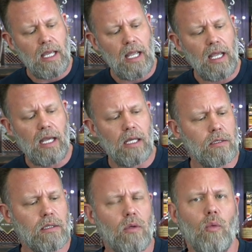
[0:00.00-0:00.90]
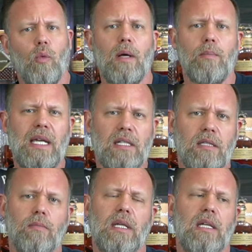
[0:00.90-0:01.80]
And what
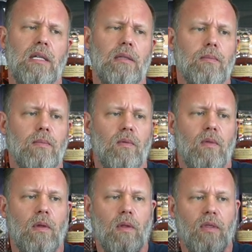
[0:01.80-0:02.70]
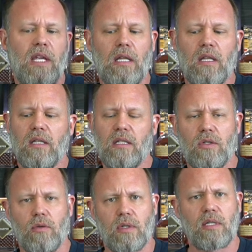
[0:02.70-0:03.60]
makes me uh, think that these
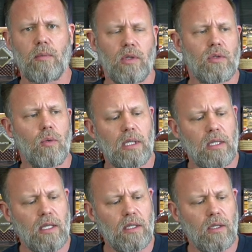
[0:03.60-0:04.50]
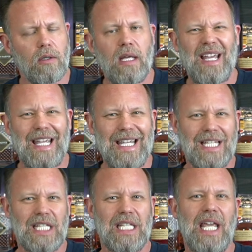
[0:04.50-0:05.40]
two are similar to one another
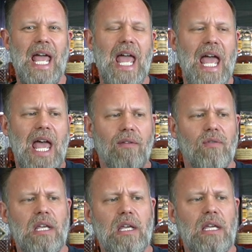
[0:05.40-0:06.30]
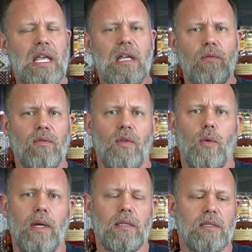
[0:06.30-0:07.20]
is the heavy
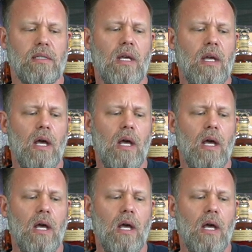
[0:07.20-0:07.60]
influence